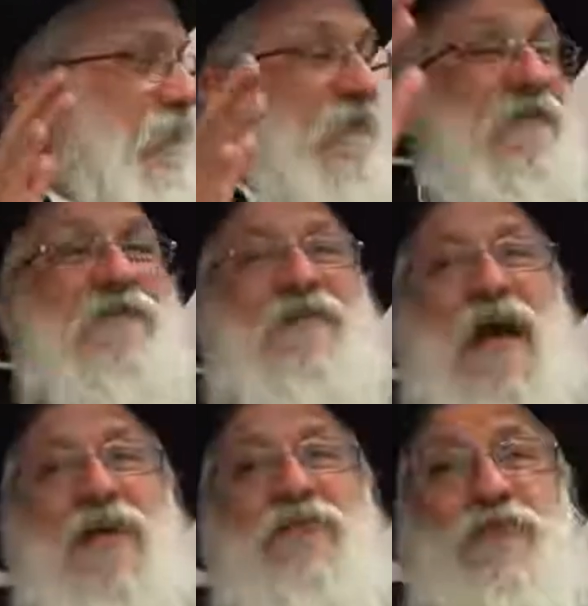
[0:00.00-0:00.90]
The
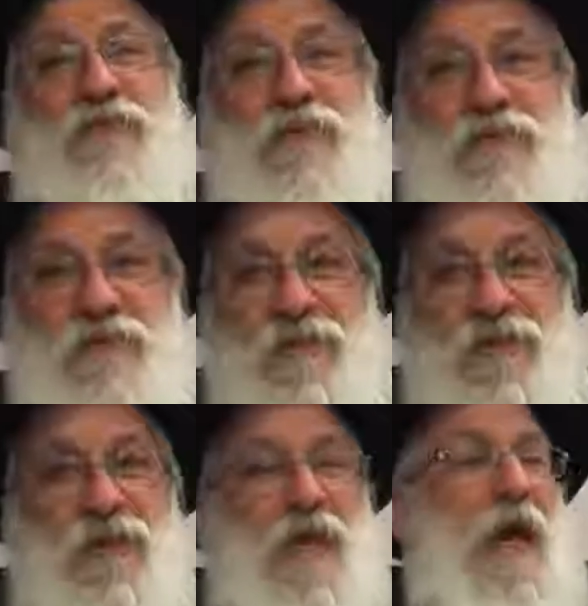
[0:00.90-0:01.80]
size of it,
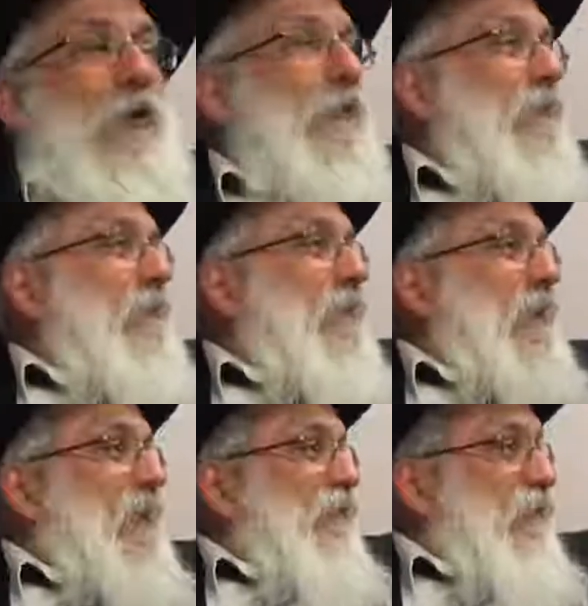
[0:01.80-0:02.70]
how held
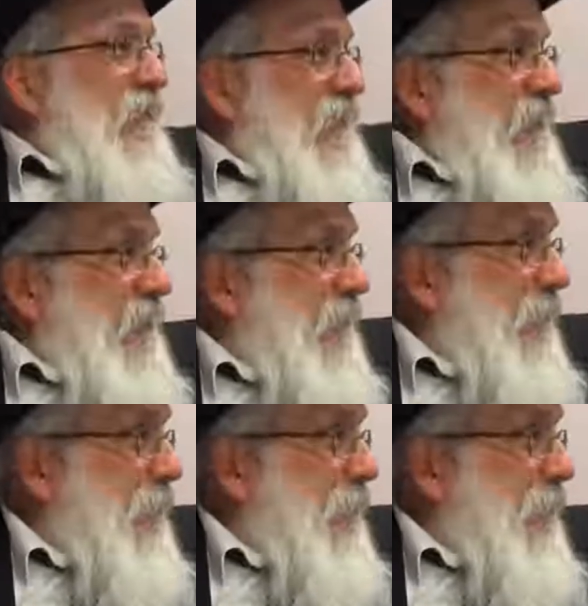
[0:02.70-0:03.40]
everything,